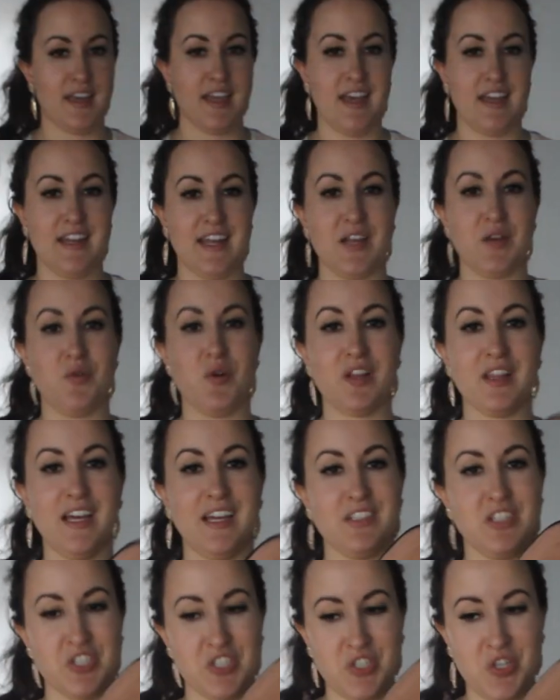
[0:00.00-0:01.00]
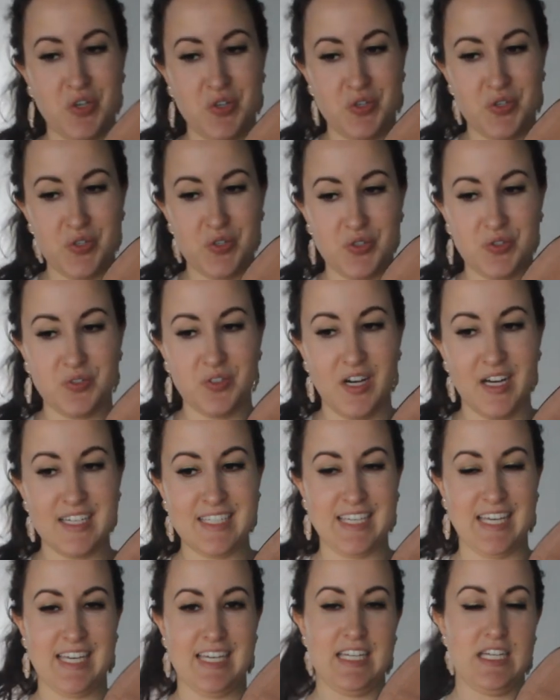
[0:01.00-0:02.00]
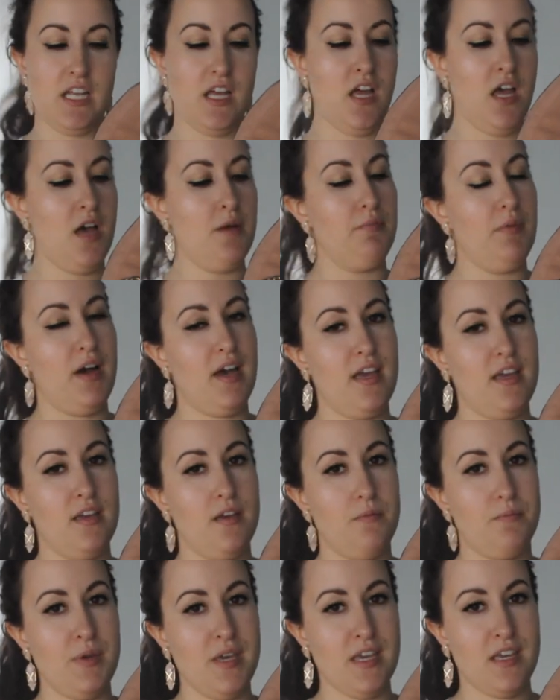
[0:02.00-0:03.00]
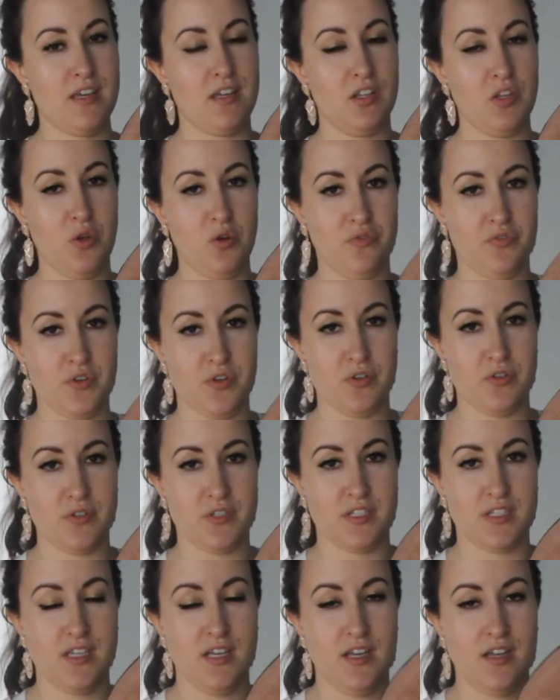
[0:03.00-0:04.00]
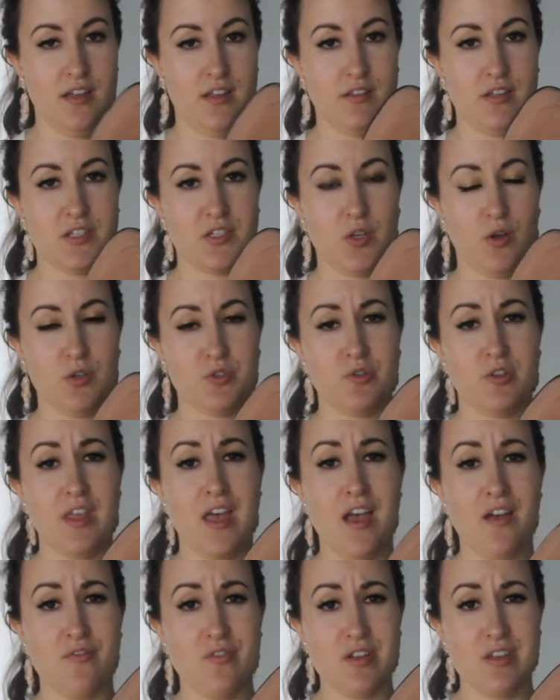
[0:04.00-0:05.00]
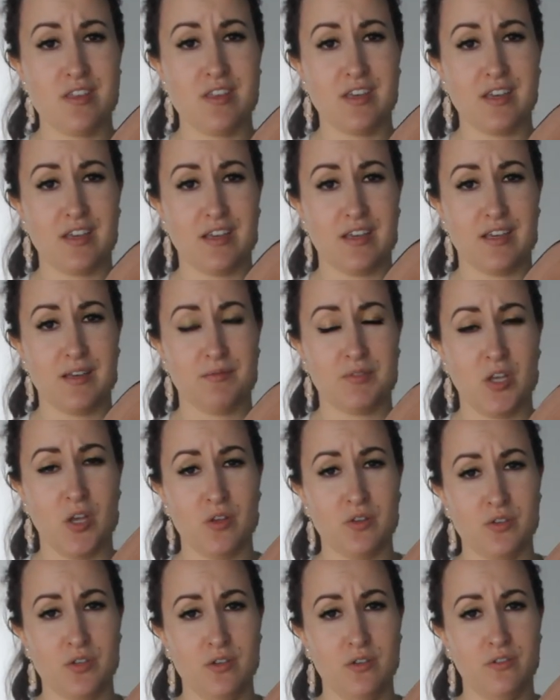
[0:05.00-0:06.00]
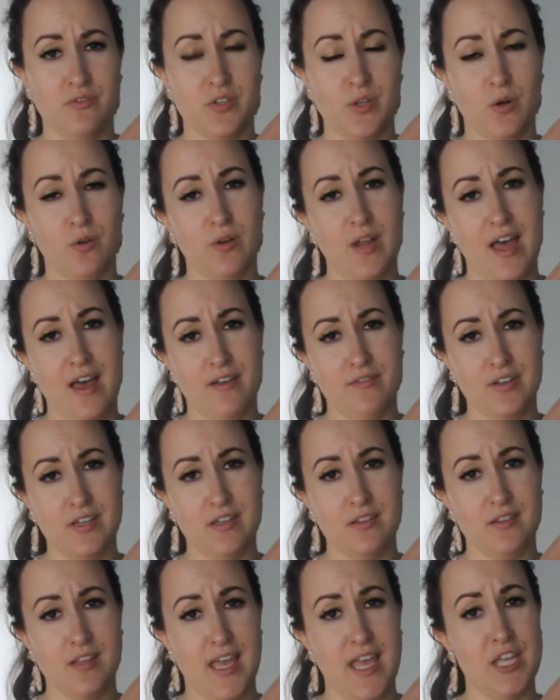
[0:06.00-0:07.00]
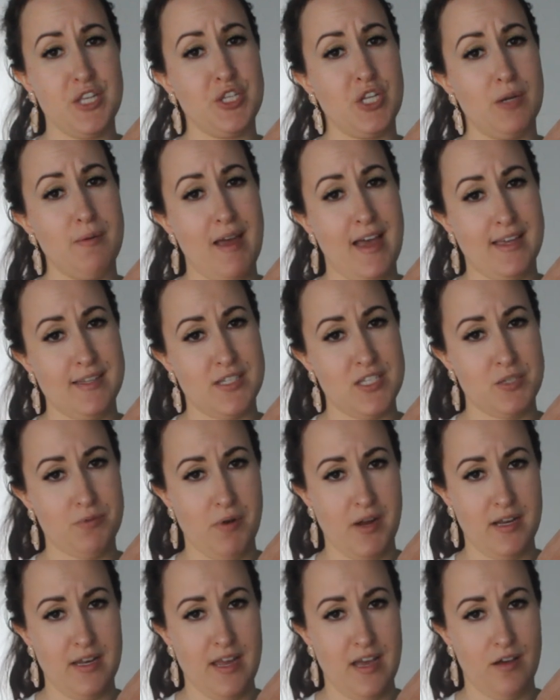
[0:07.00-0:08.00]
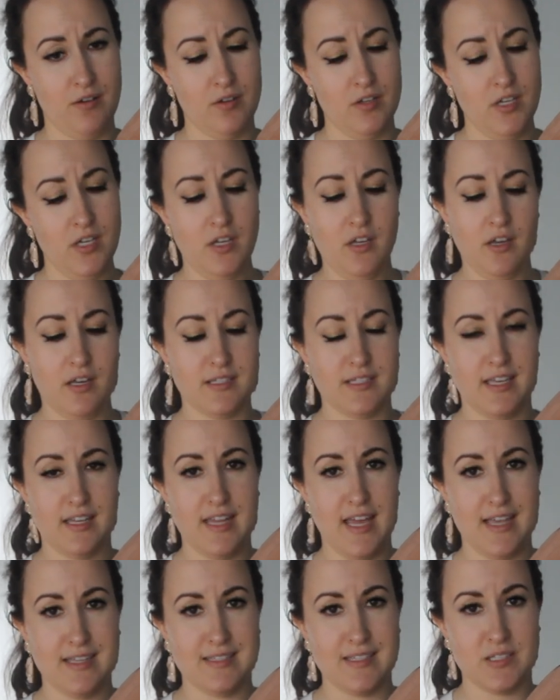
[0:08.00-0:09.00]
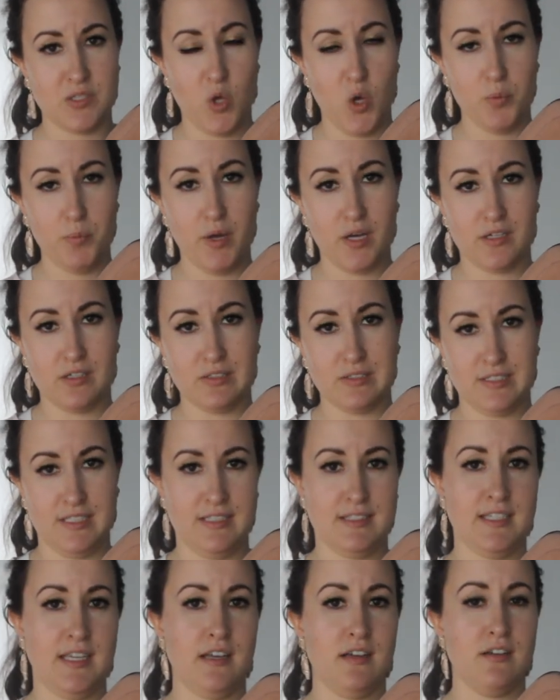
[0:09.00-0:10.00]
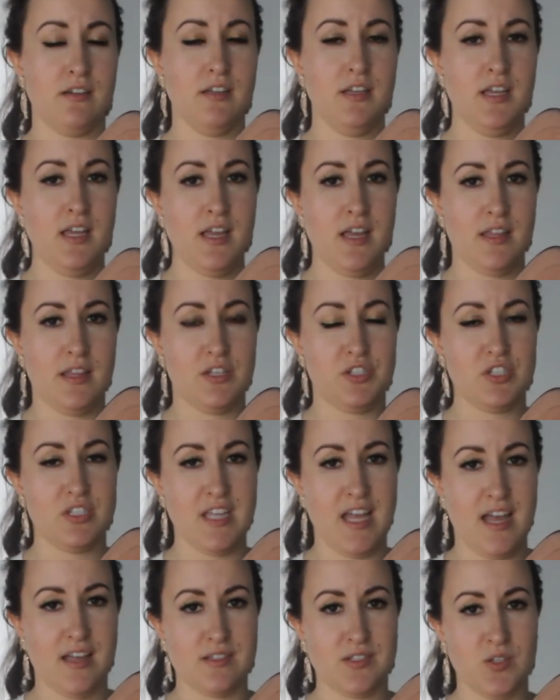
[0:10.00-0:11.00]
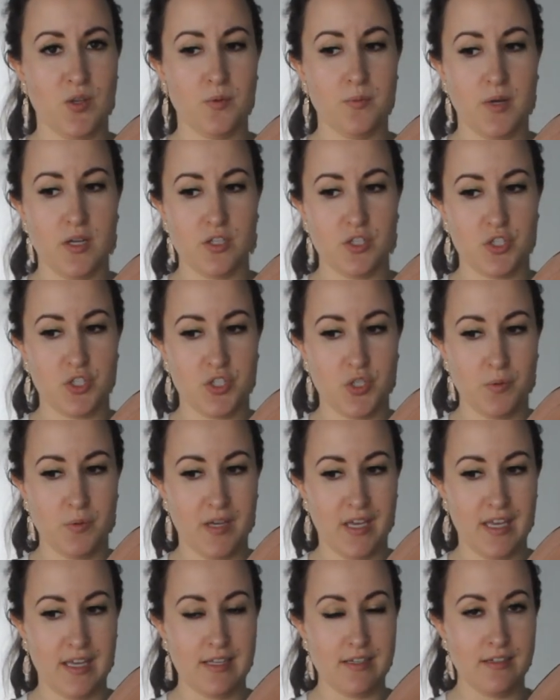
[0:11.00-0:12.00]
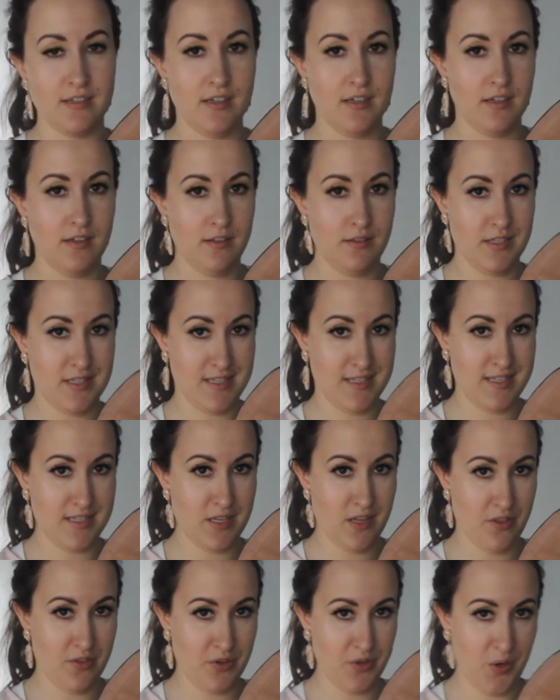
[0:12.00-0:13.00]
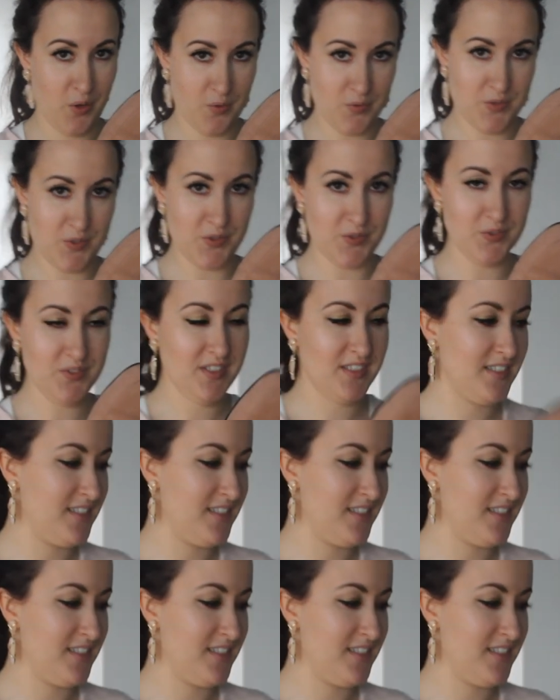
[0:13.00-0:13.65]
Again, I quickly had to show you, again, my pink loafers. This goes with everything. I'm telling you, if you don't have it, H&M has this right now. Because again, it has this gold buckle detail that just adds so much. So again, this is another go-to.